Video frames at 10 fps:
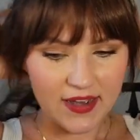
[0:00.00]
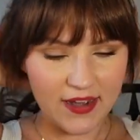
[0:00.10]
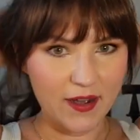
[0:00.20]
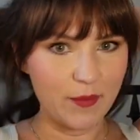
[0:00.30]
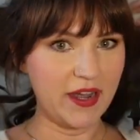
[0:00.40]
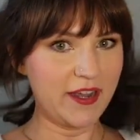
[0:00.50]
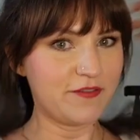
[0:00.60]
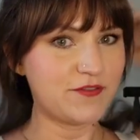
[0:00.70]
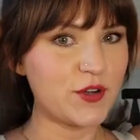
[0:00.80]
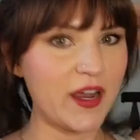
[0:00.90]

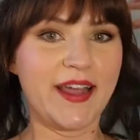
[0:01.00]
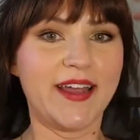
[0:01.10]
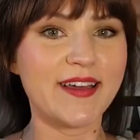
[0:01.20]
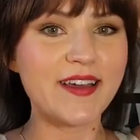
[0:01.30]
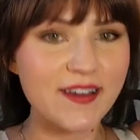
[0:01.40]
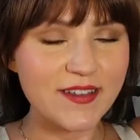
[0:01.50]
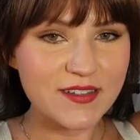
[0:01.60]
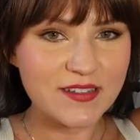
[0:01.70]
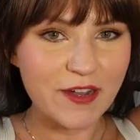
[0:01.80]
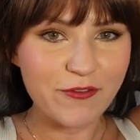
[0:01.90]
I've tried
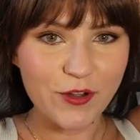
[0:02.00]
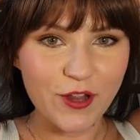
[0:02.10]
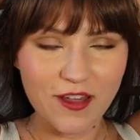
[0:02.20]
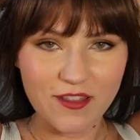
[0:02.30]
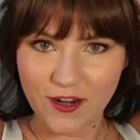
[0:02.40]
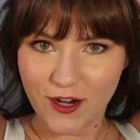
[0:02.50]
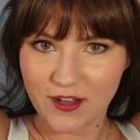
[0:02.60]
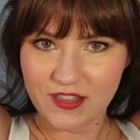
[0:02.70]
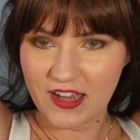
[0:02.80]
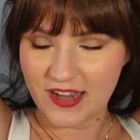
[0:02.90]
several
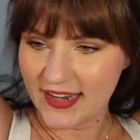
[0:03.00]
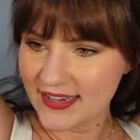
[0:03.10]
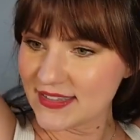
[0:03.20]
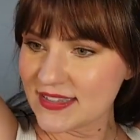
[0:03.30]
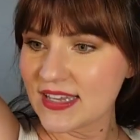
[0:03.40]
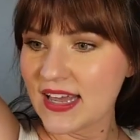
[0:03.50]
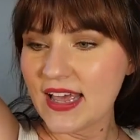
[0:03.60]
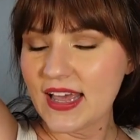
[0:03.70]
other lines,